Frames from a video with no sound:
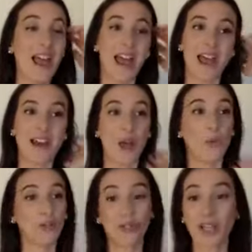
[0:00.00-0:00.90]
and I
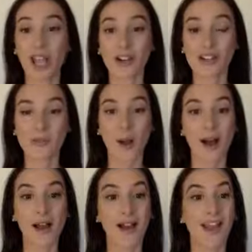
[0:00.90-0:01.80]
want you to get your
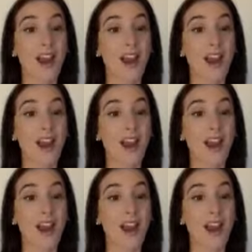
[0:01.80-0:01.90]
spot. Again,